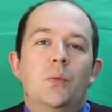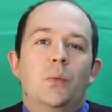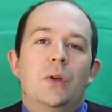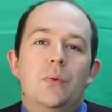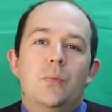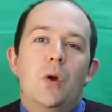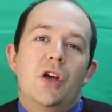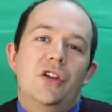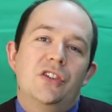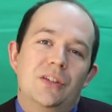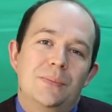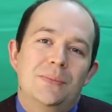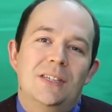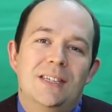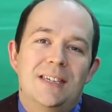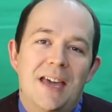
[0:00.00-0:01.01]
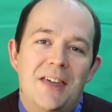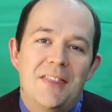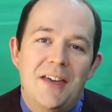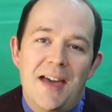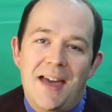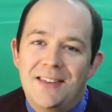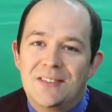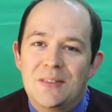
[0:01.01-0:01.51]
we worship together
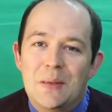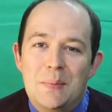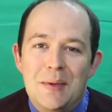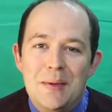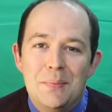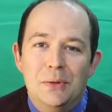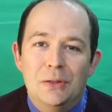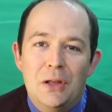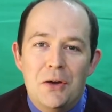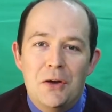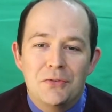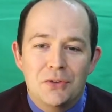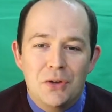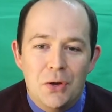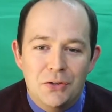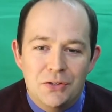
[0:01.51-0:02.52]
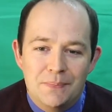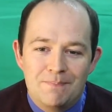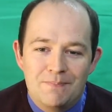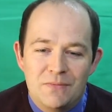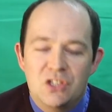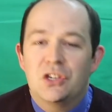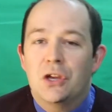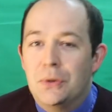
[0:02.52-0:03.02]
as the people of God.
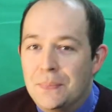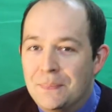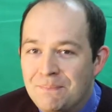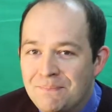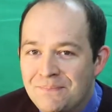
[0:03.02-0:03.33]
So,